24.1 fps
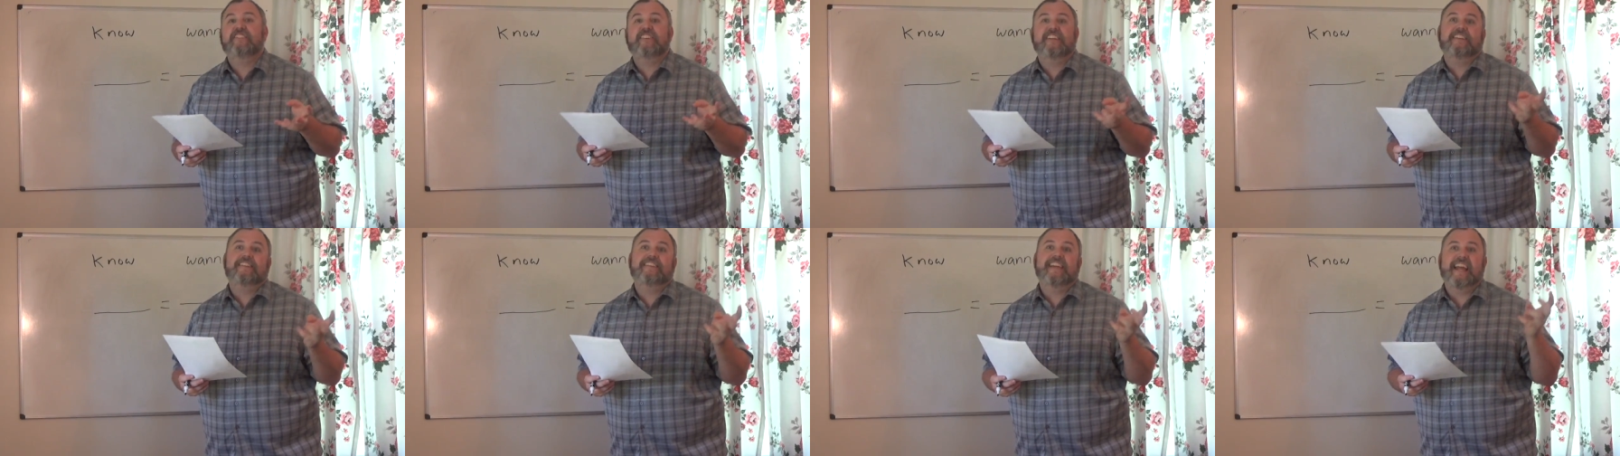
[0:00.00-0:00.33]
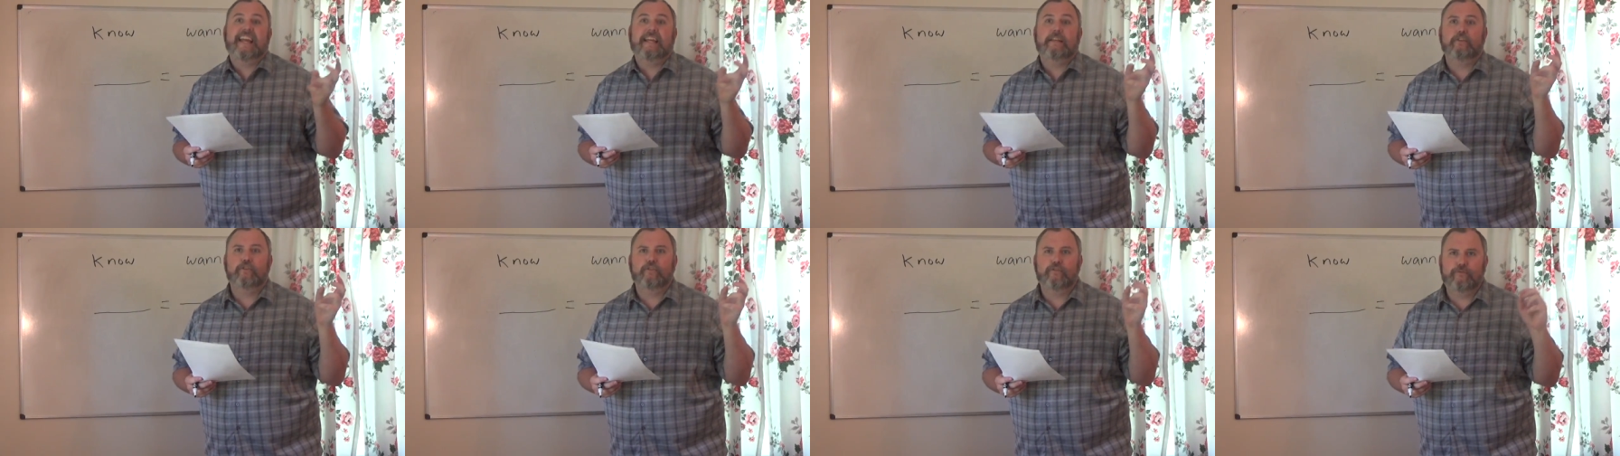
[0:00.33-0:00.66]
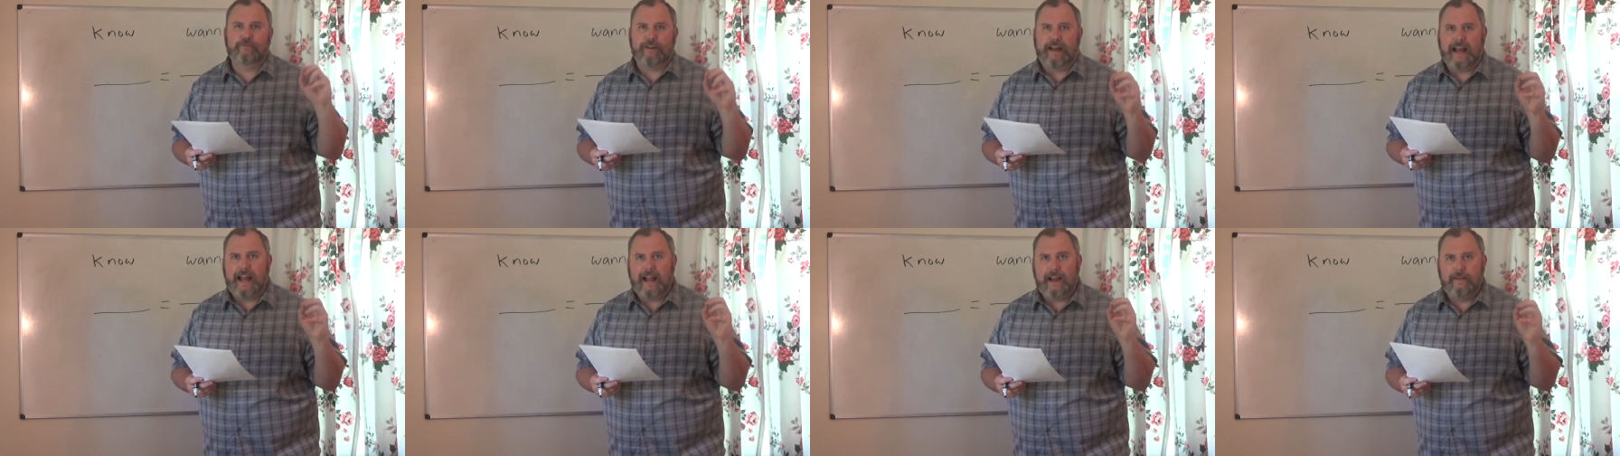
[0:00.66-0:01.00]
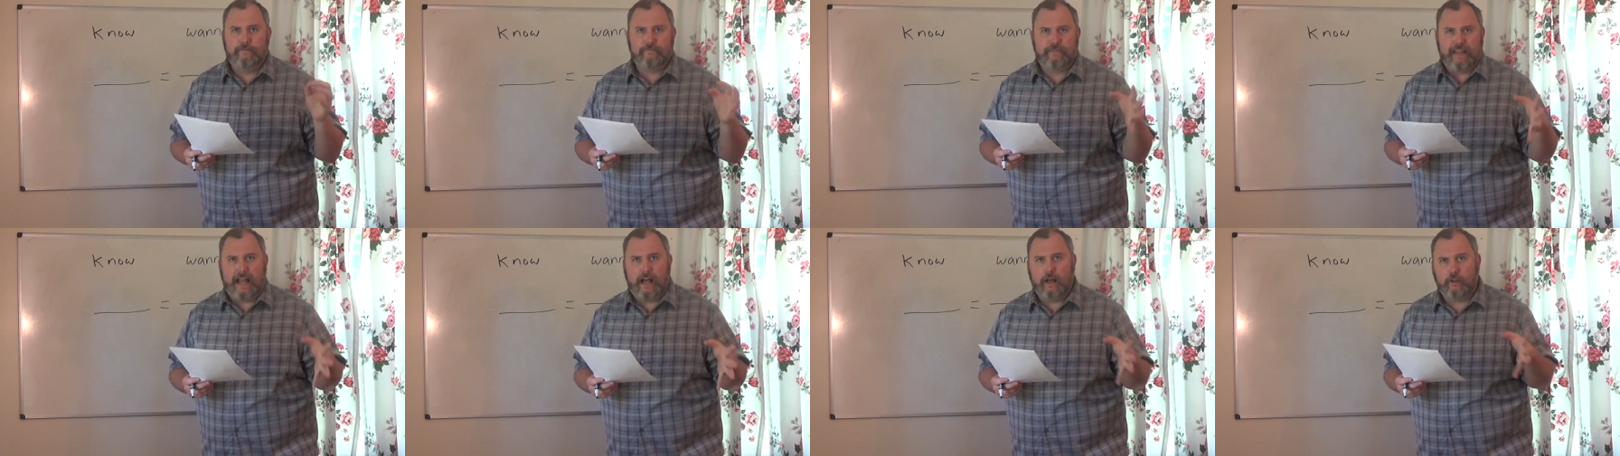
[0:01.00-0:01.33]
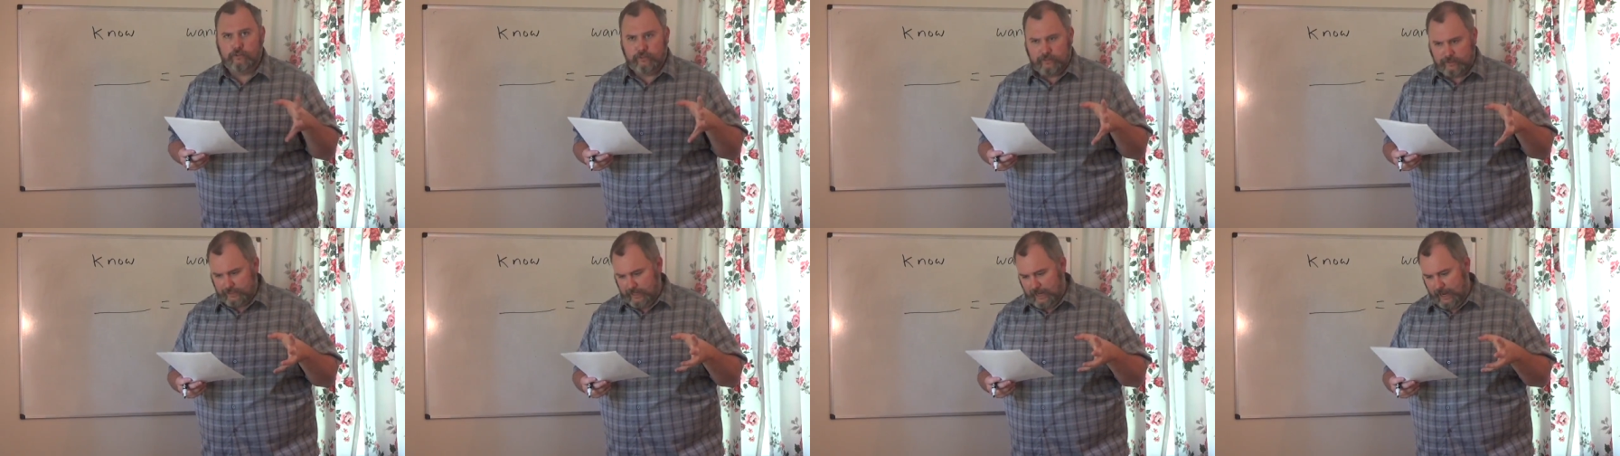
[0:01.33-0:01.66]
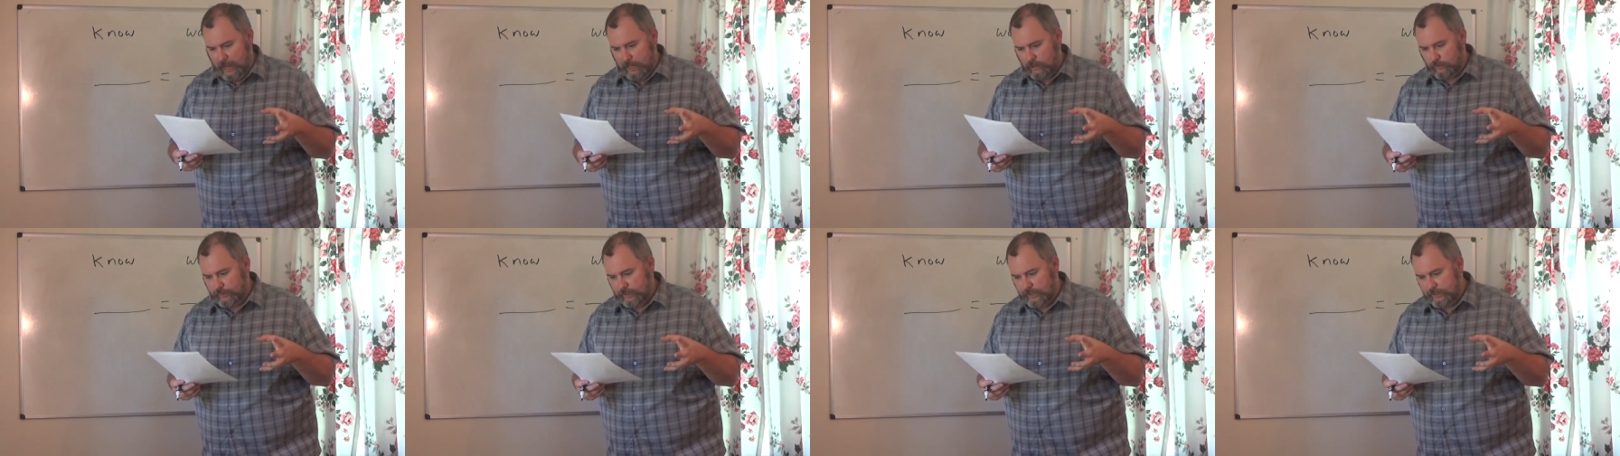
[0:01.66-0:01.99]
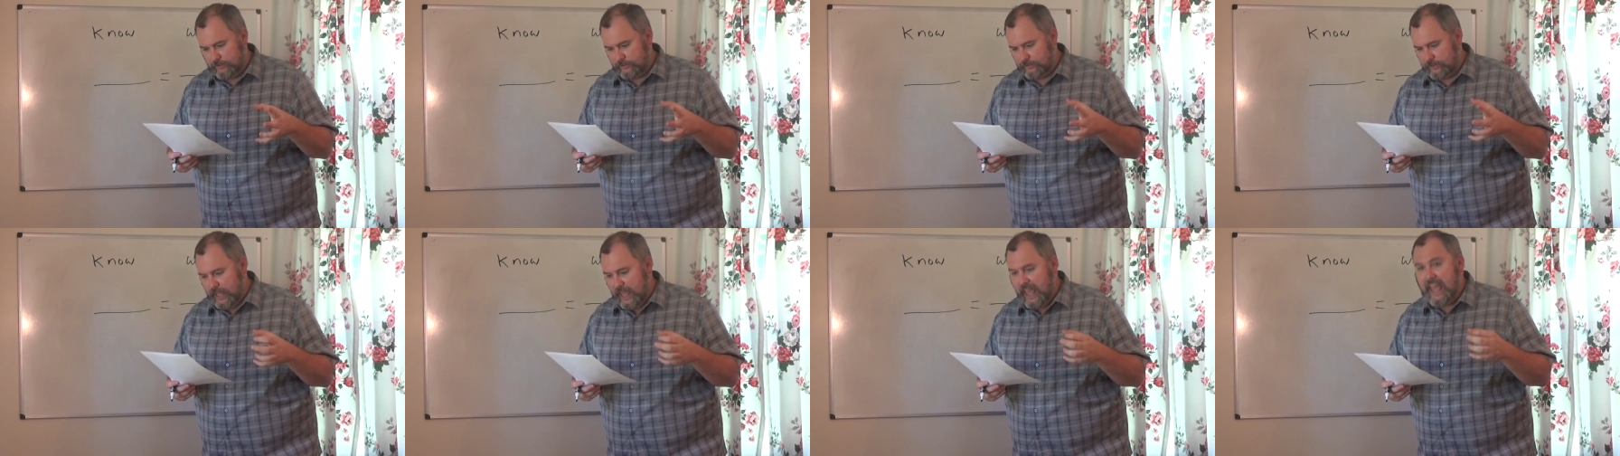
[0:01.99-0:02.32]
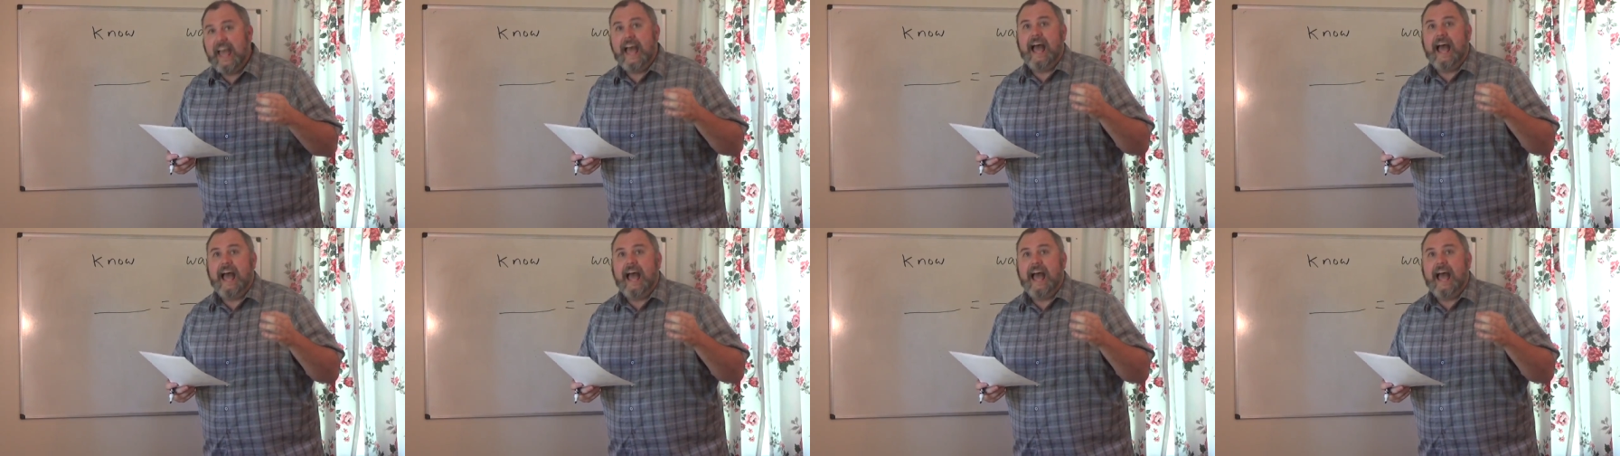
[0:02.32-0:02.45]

contains 5,000 calories.